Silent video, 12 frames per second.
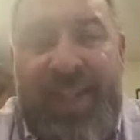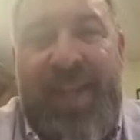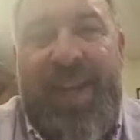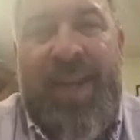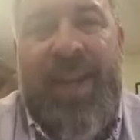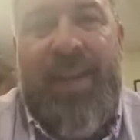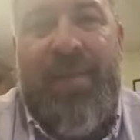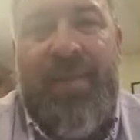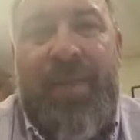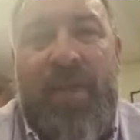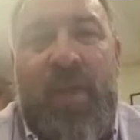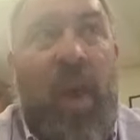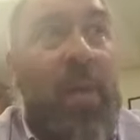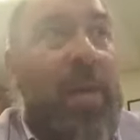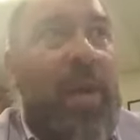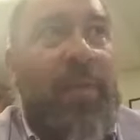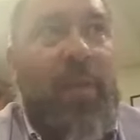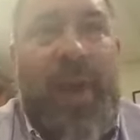Cyber,
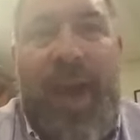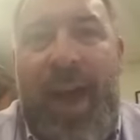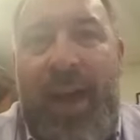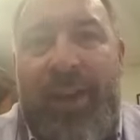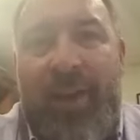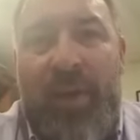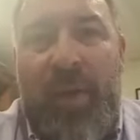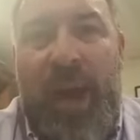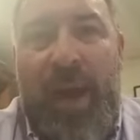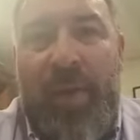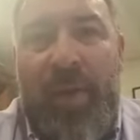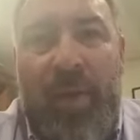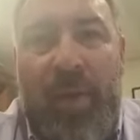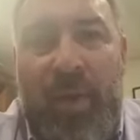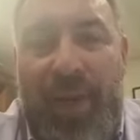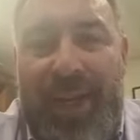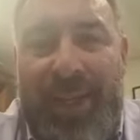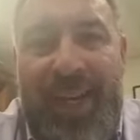if you're hacked, what happens with all
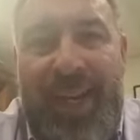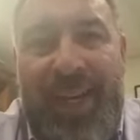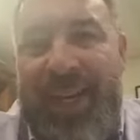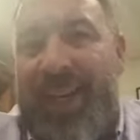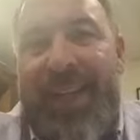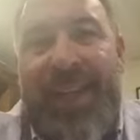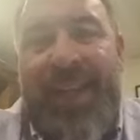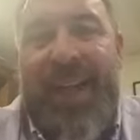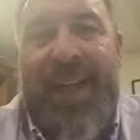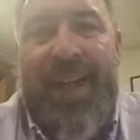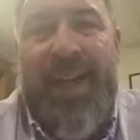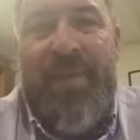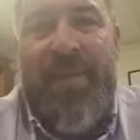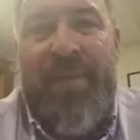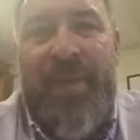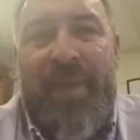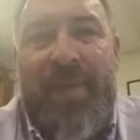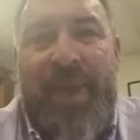that data?
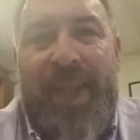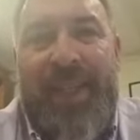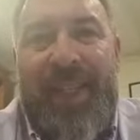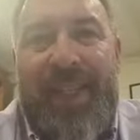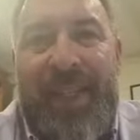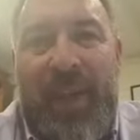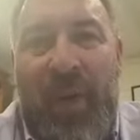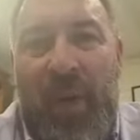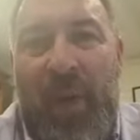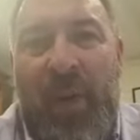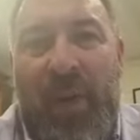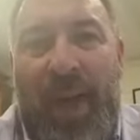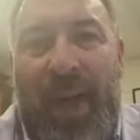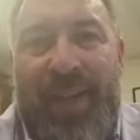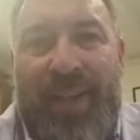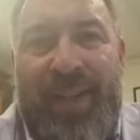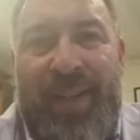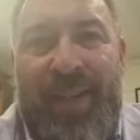Basically, all
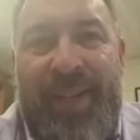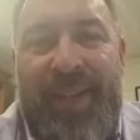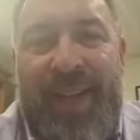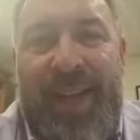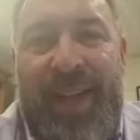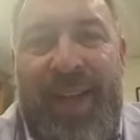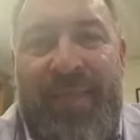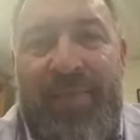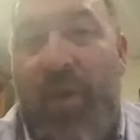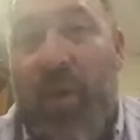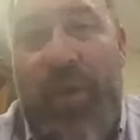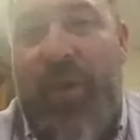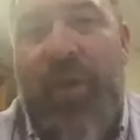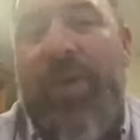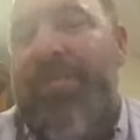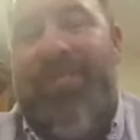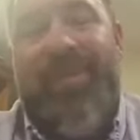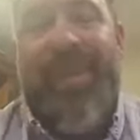that it
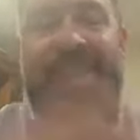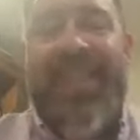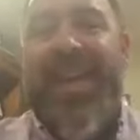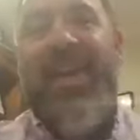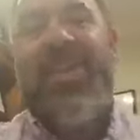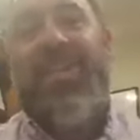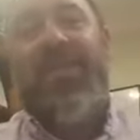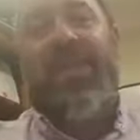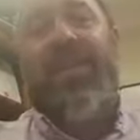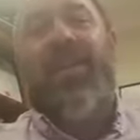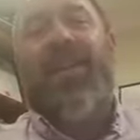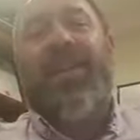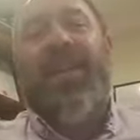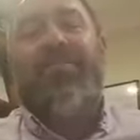entails everything like that.